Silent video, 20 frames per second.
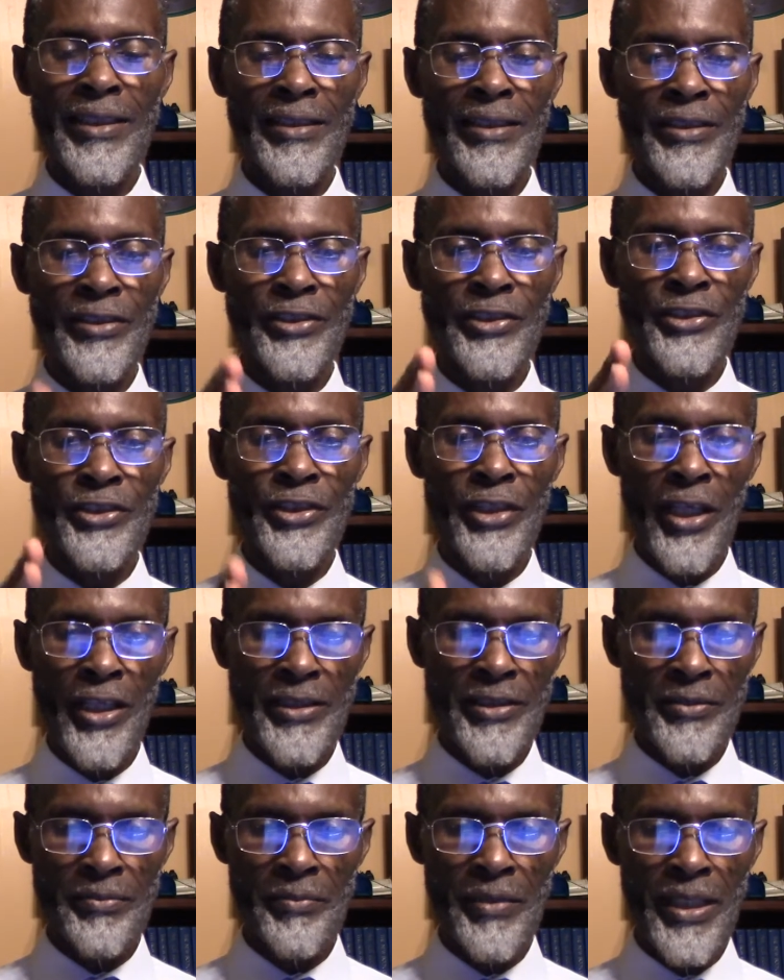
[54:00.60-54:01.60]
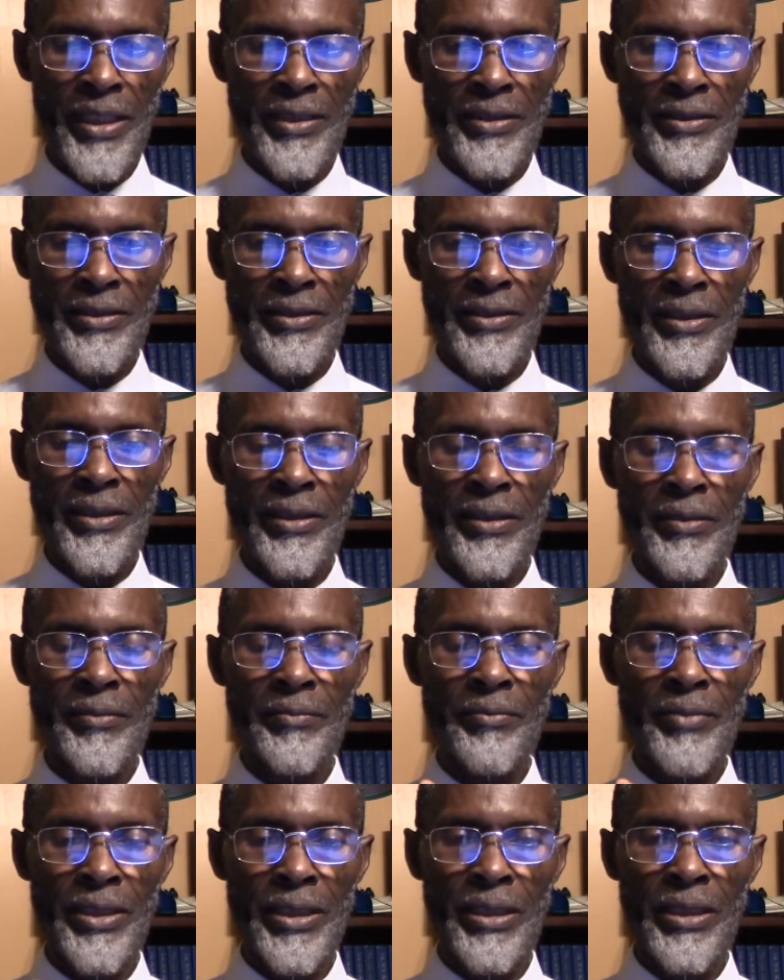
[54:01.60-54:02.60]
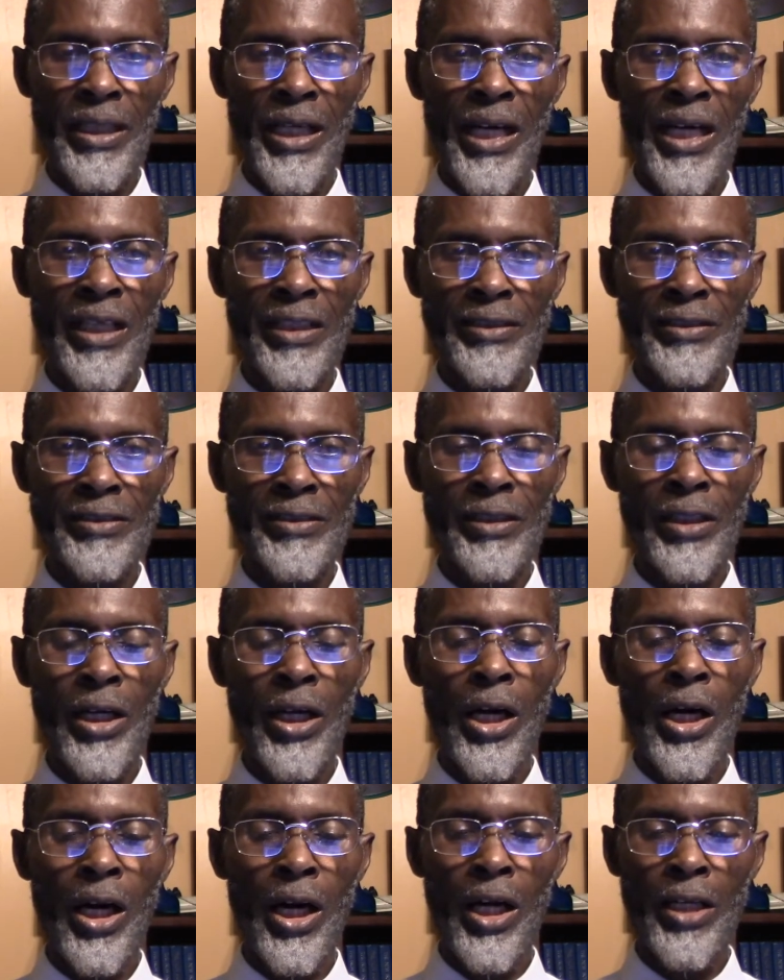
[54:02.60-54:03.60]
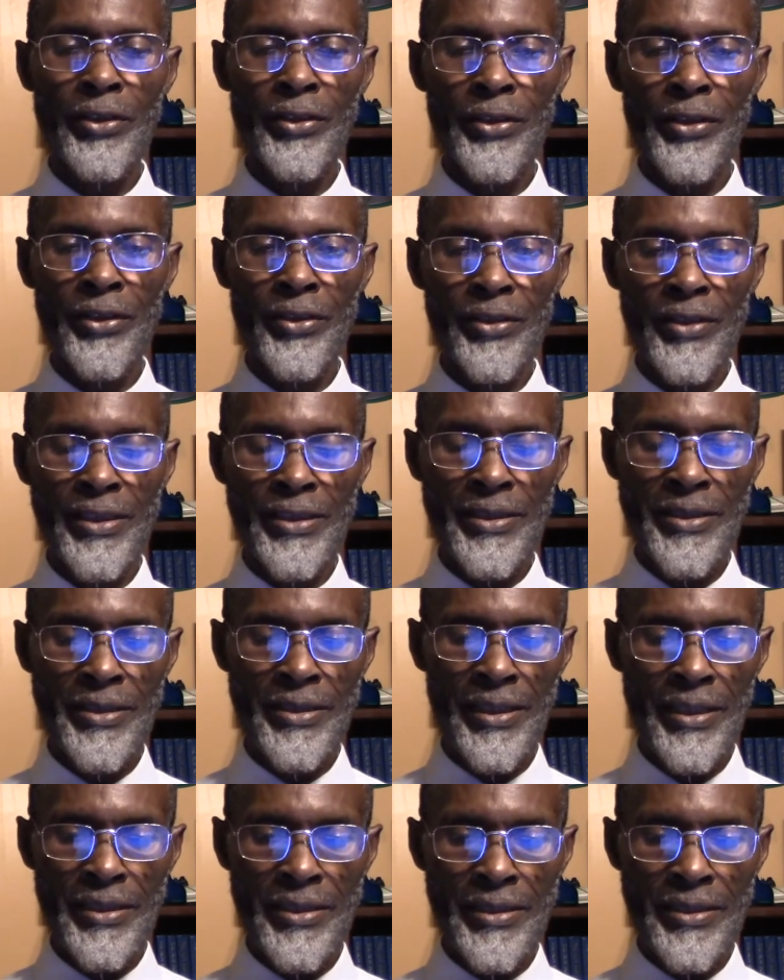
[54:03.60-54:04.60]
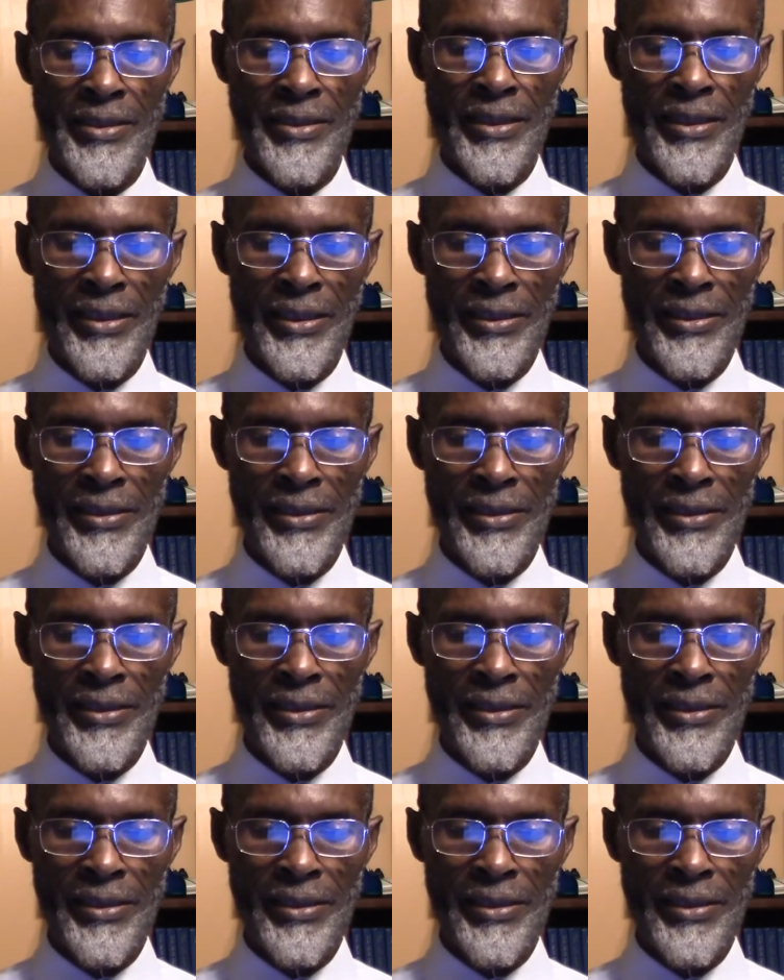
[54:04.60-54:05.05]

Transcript: the judgment began under the 60.